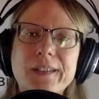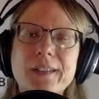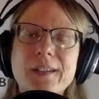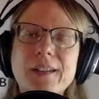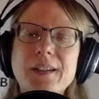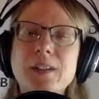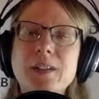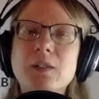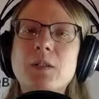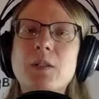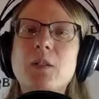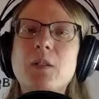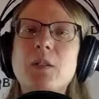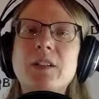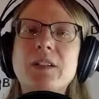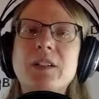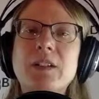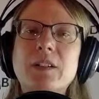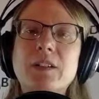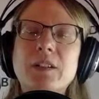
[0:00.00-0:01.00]
You have a whole
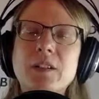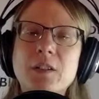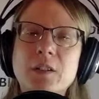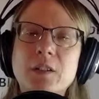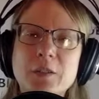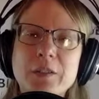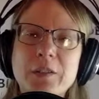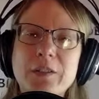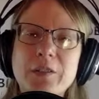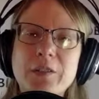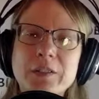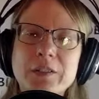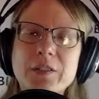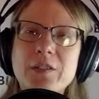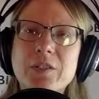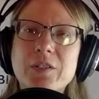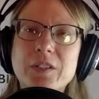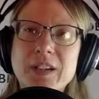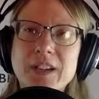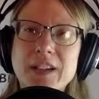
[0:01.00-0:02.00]
year to go through the
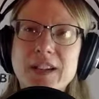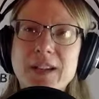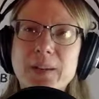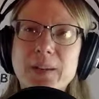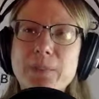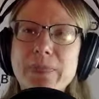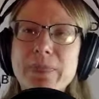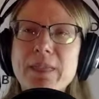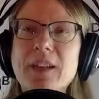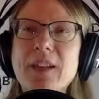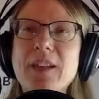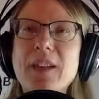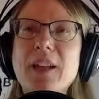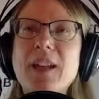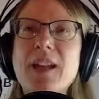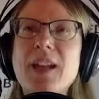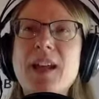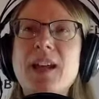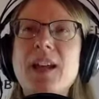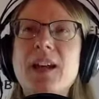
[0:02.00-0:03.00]
training,
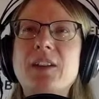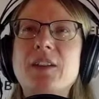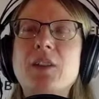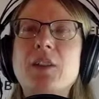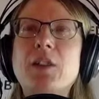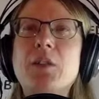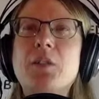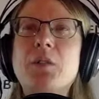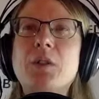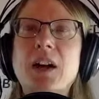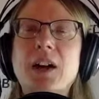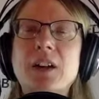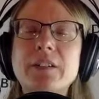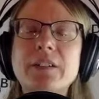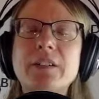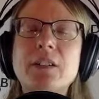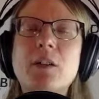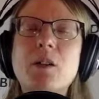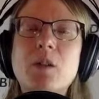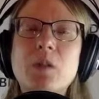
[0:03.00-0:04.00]
and throughout
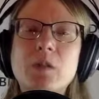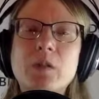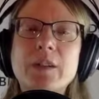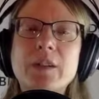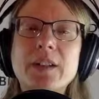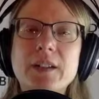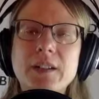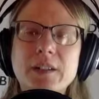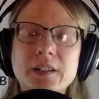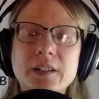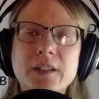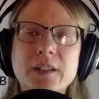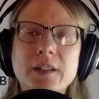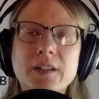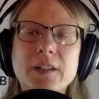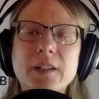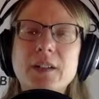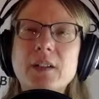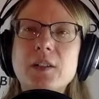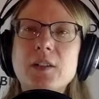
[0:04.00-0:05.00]
the whole year,
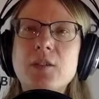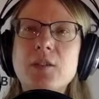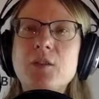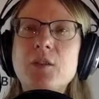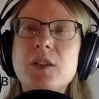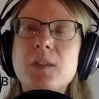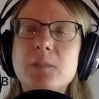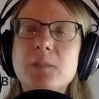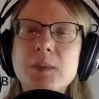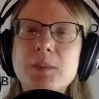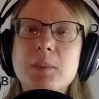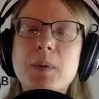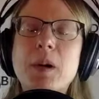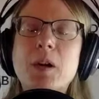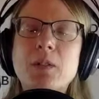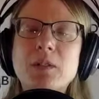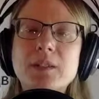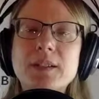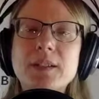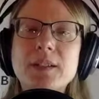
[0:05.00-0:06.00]
you can be
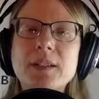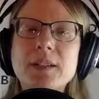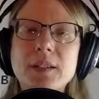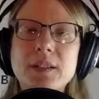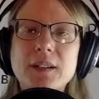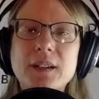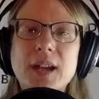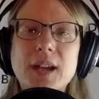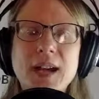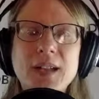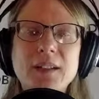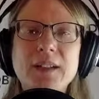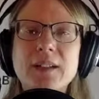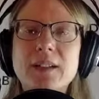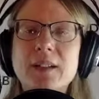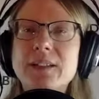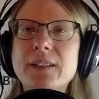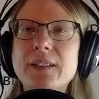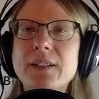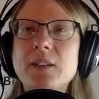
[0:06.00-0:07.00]
posting, like
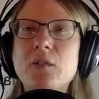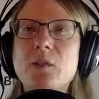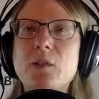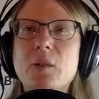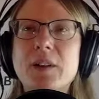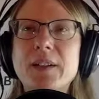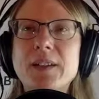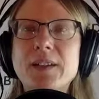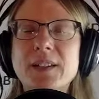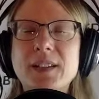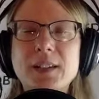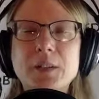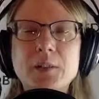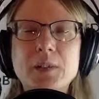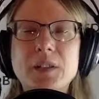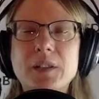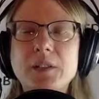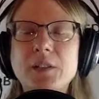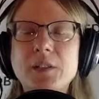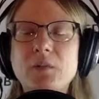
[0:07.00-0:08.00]
let's say you want an
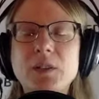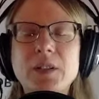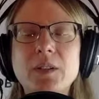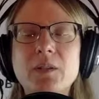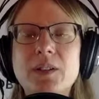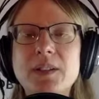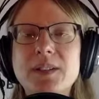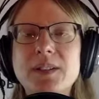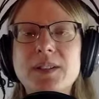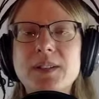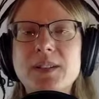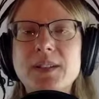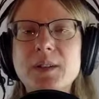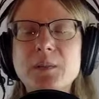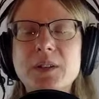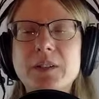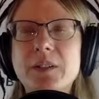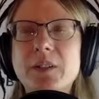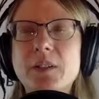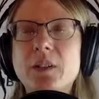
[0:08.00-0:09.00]
email and you really want this
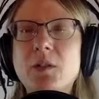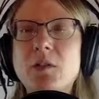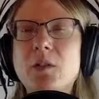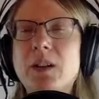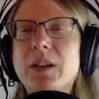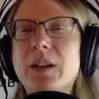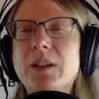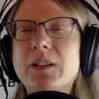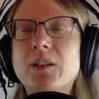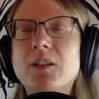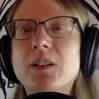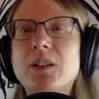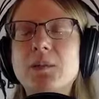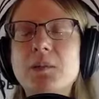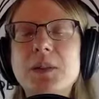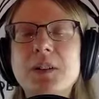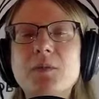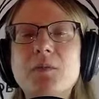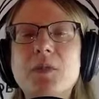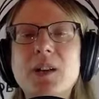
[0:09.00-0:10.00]
email to go well, you can
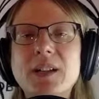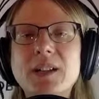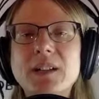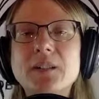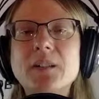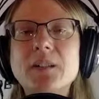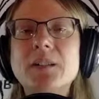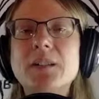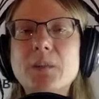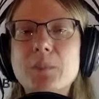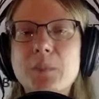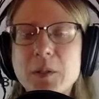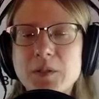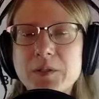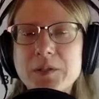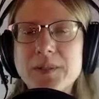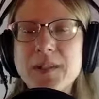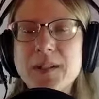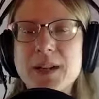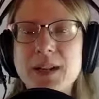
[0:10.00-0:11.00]
be regularly
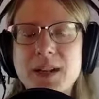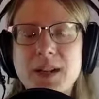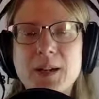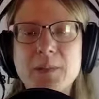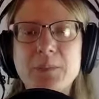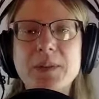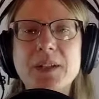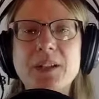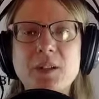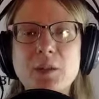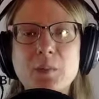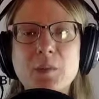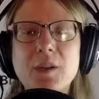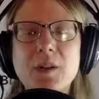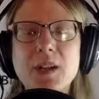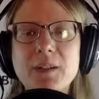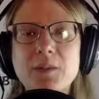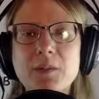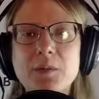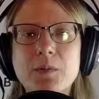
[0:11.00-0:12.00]
posting copy in our
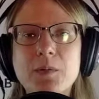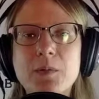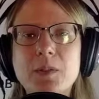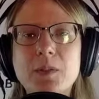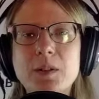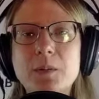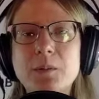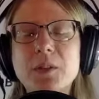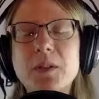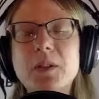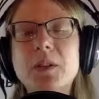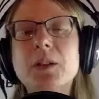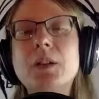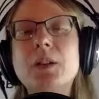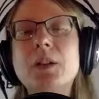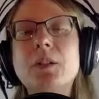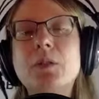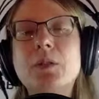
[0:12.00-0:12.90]
private forum for